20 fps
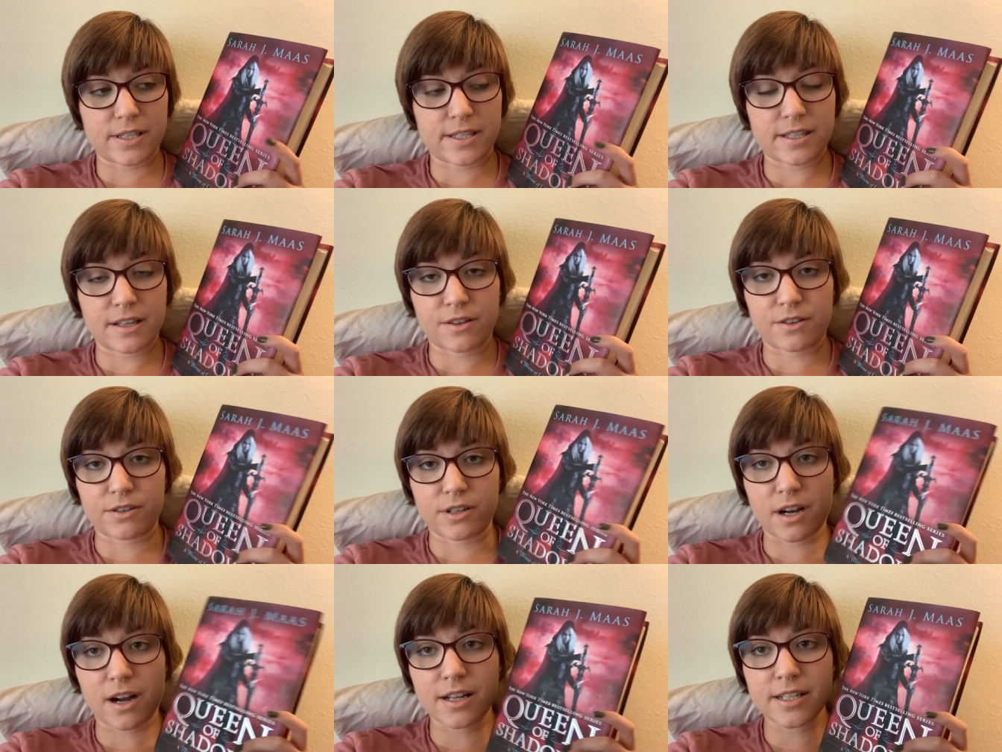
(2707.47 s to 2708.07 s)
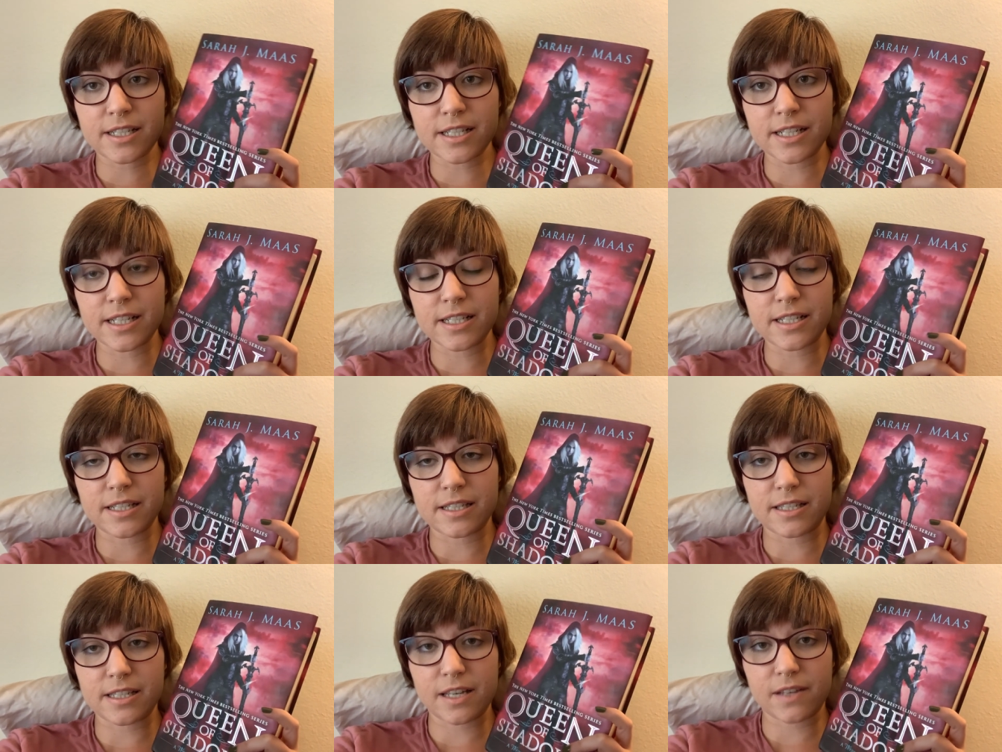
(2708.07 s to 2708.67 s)
southern continent
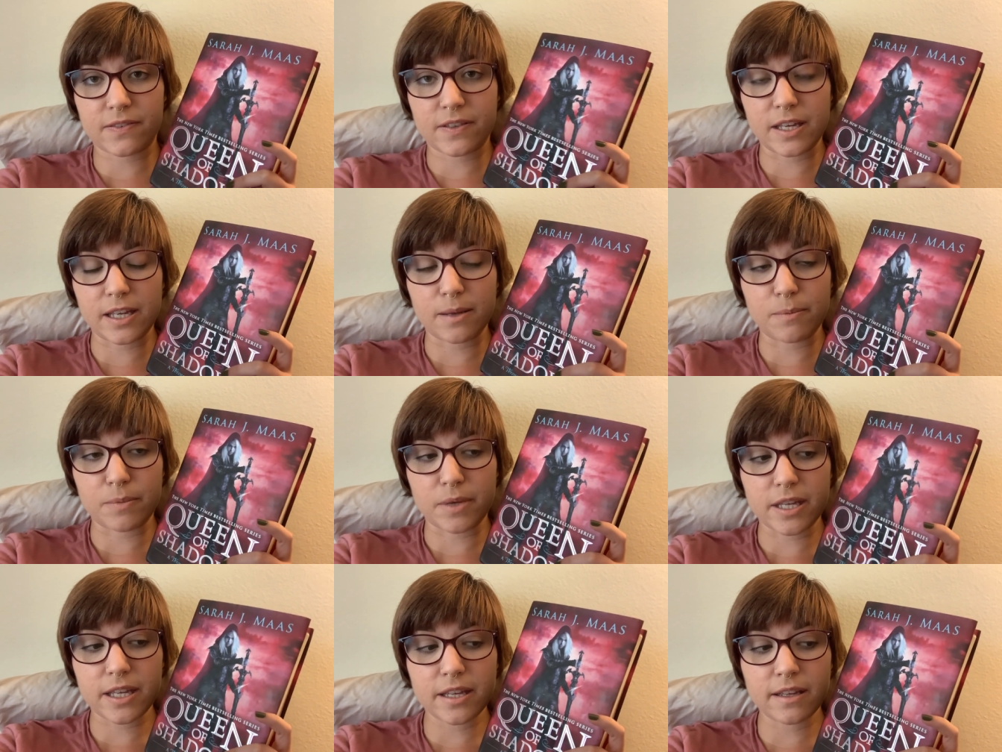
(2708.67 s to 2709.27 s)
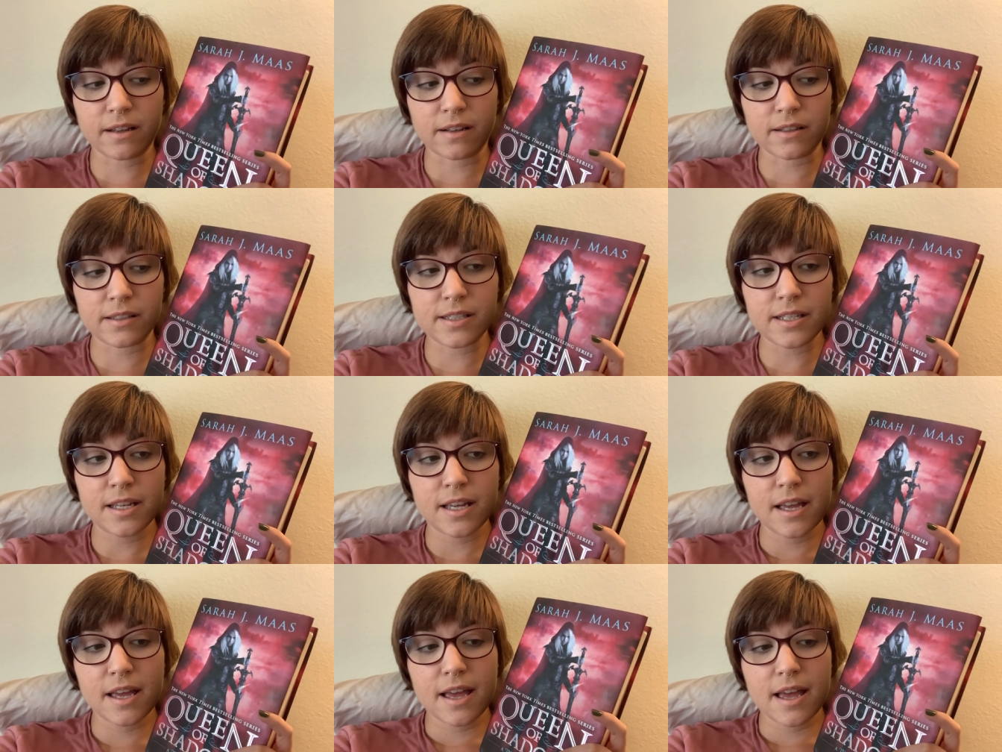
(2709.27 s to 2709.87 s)
to see if he can be healed.
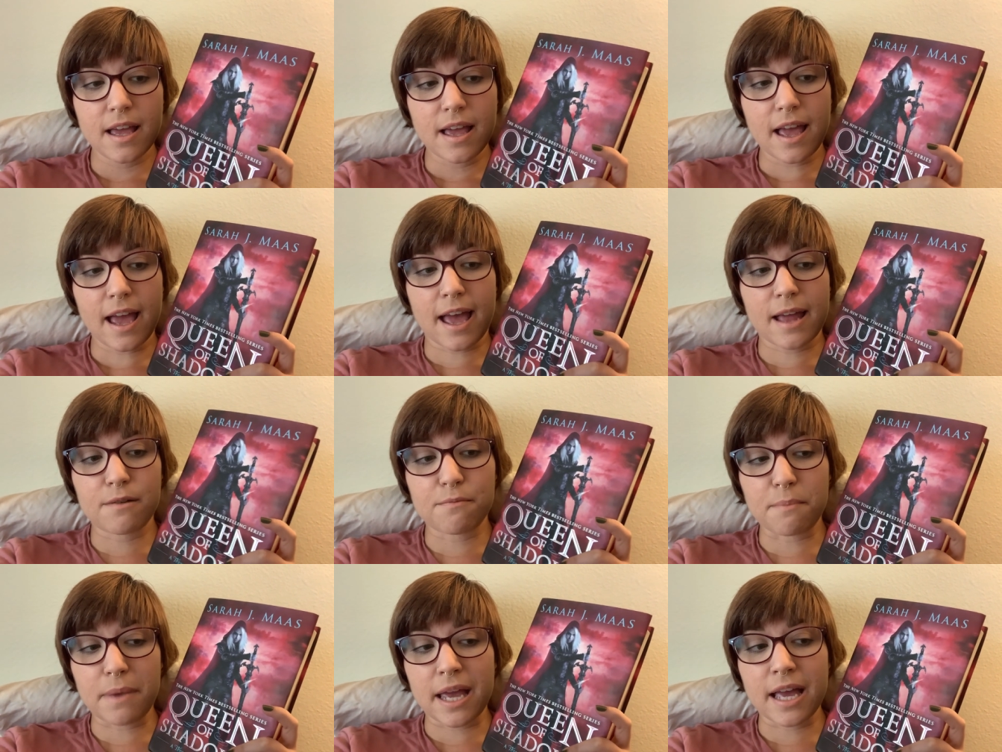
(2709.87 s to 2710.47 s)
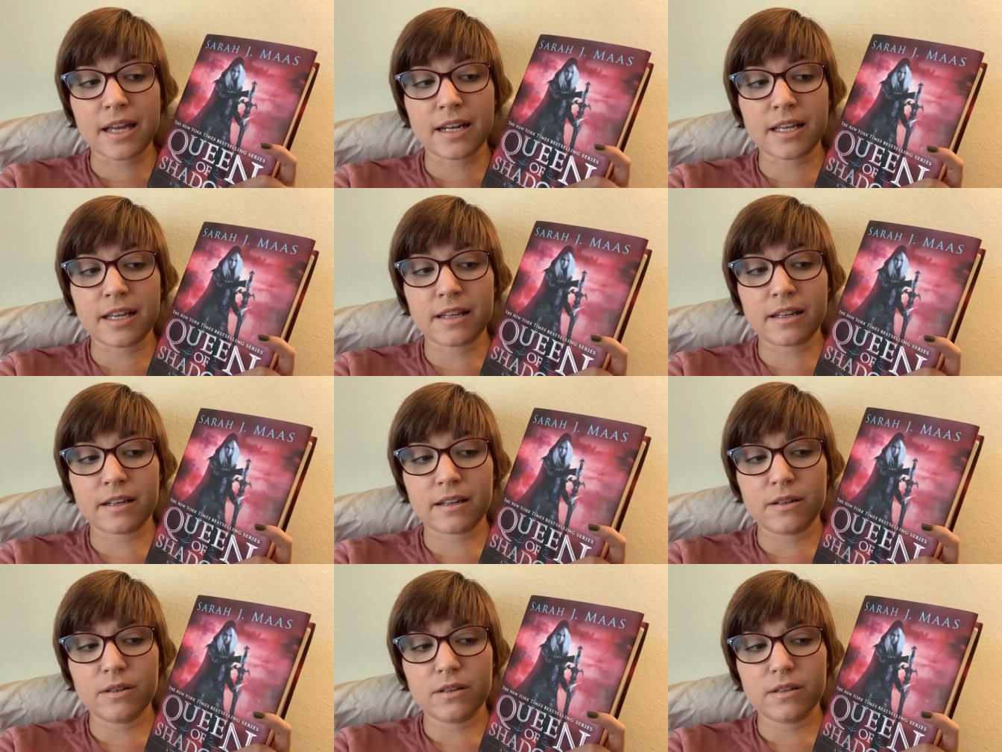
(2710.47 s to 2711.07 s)
And
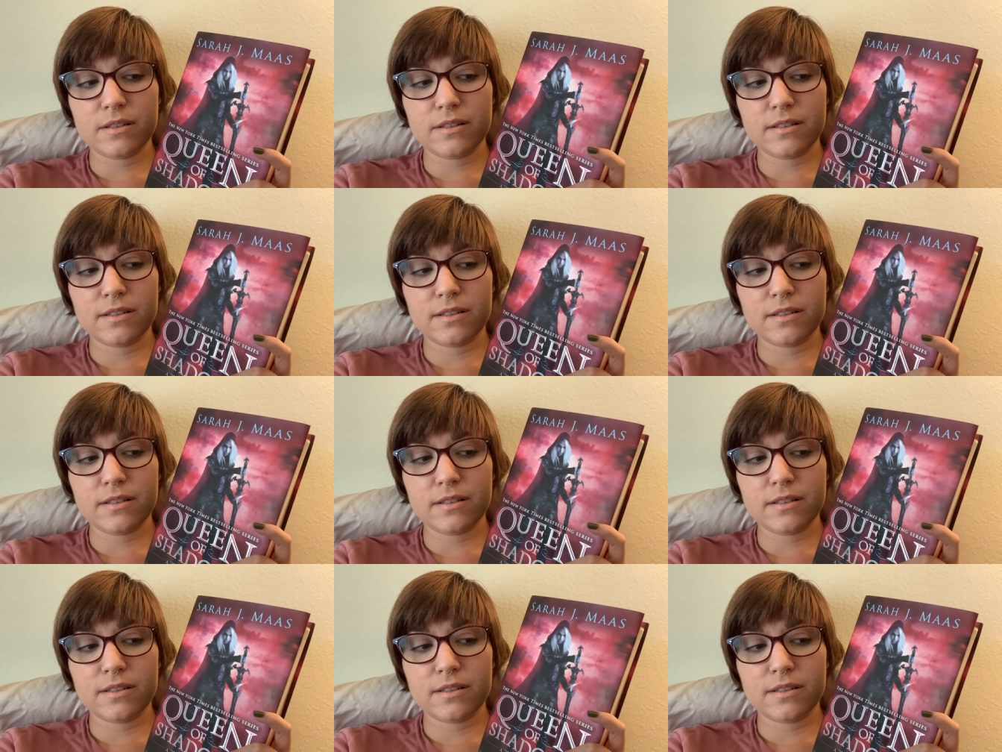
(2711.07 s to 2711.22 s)
Manon